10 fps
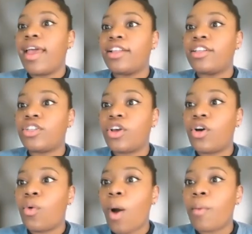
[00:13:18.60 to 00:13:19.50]
And
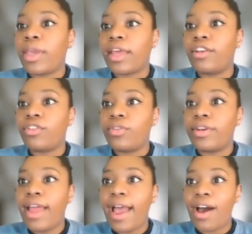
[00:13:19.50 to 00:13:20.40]
so what we can do
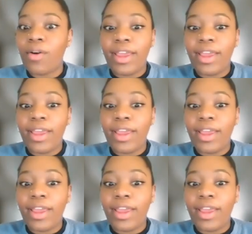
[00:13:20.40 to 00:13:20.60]
now